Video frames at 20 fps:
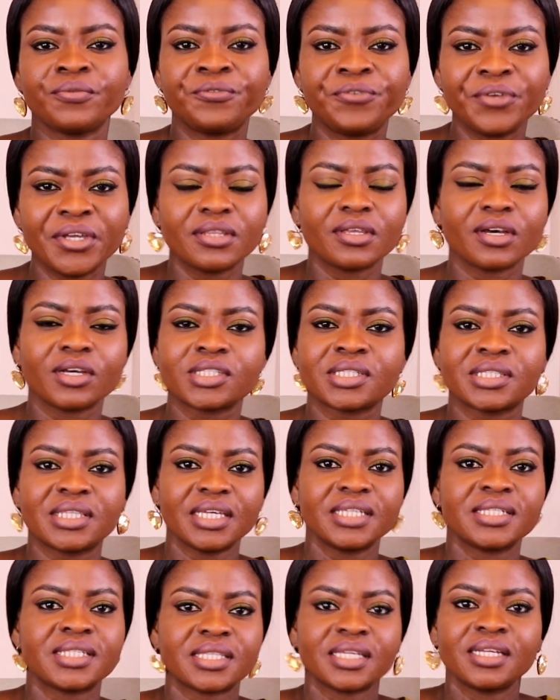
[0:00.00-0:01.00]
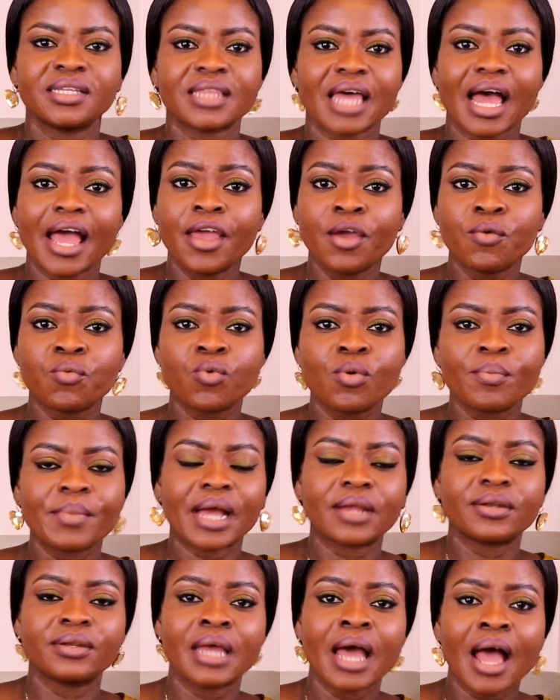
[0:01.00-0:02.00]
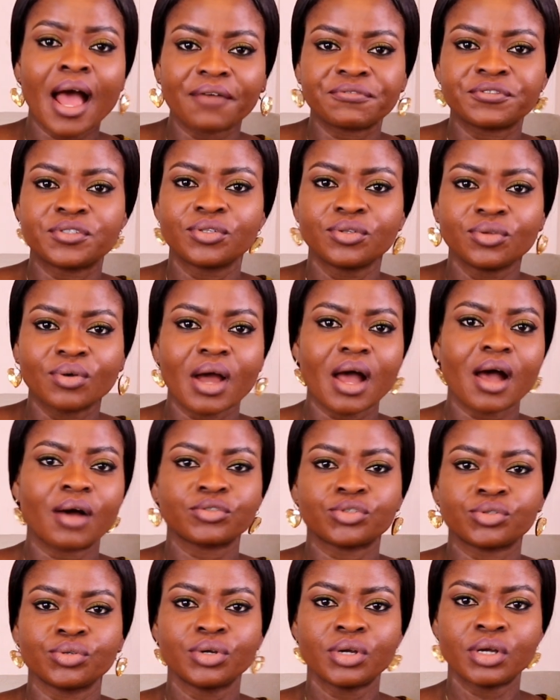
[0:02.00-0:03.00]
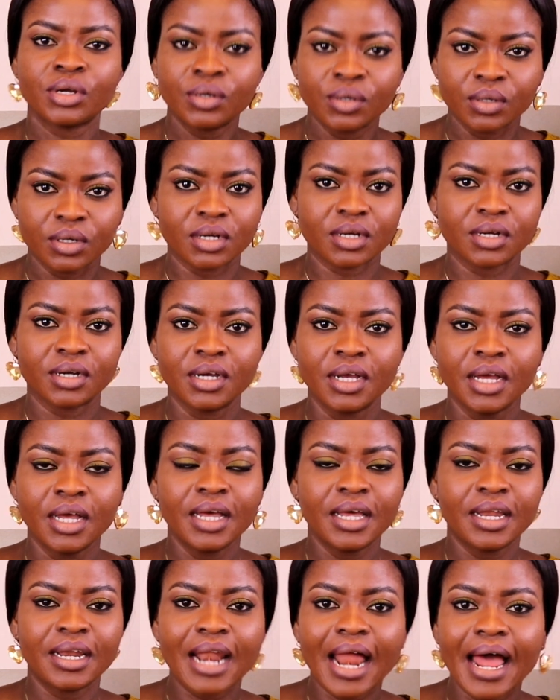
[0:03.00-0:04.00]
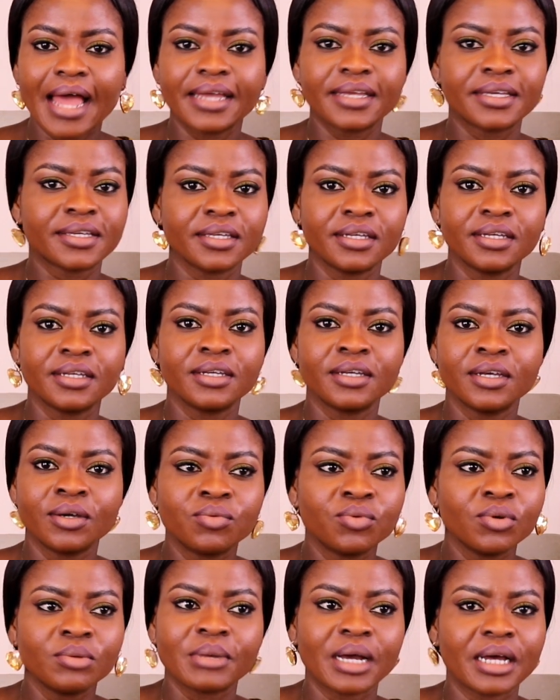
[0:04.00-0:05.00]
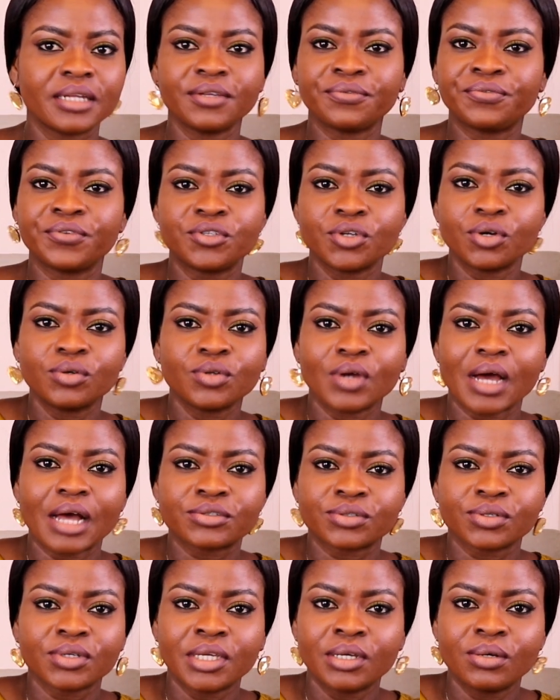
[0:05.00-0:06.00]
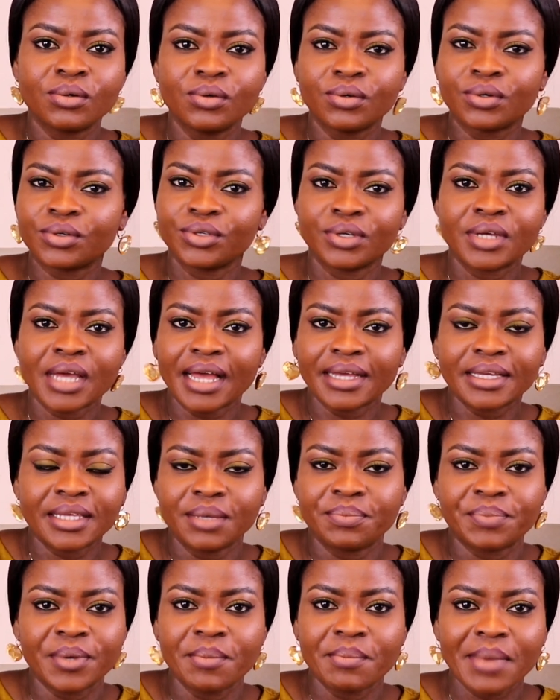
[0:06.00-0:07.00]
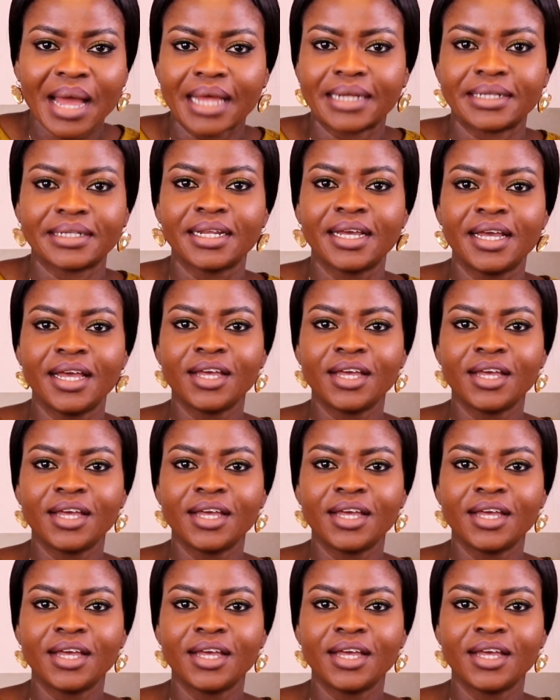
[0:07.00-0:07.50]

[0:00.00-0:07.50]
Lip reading: Feed us this thing that a woman have to know how to cook. Like a woman, if you don't know how to cook, you can't keep a man.